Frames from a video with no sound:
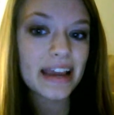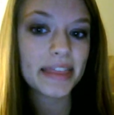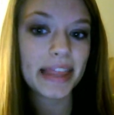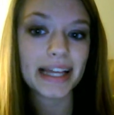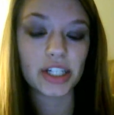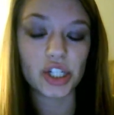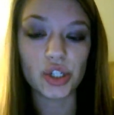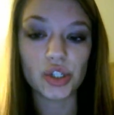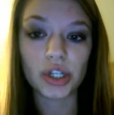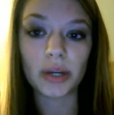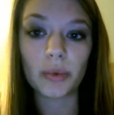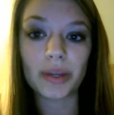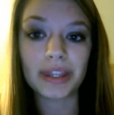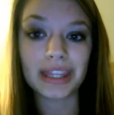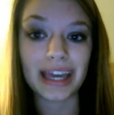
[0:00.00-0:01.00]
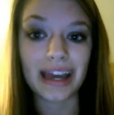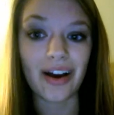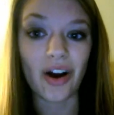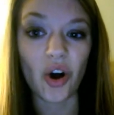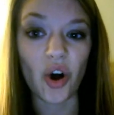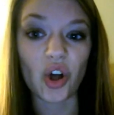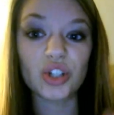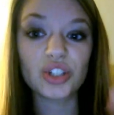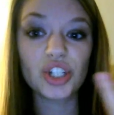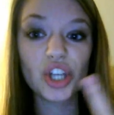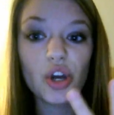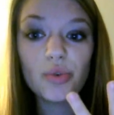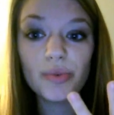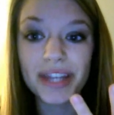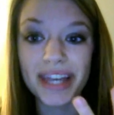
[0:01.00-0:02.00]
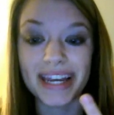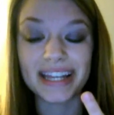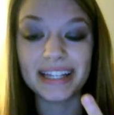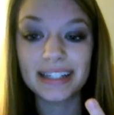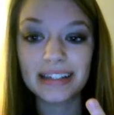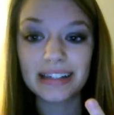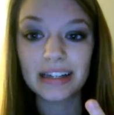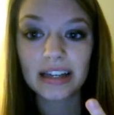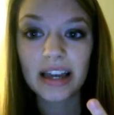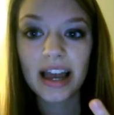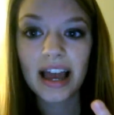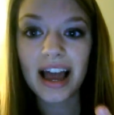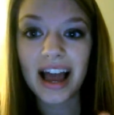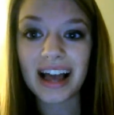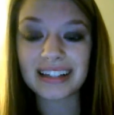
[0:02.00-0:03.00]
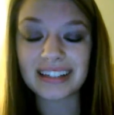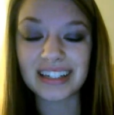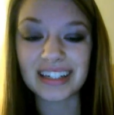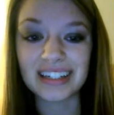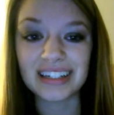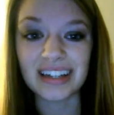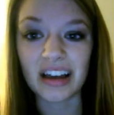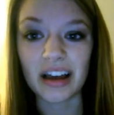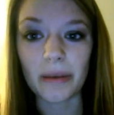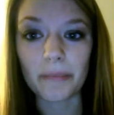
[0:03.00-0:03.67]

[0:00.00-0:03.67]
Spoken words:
and that's usually when there are 2 T's, as in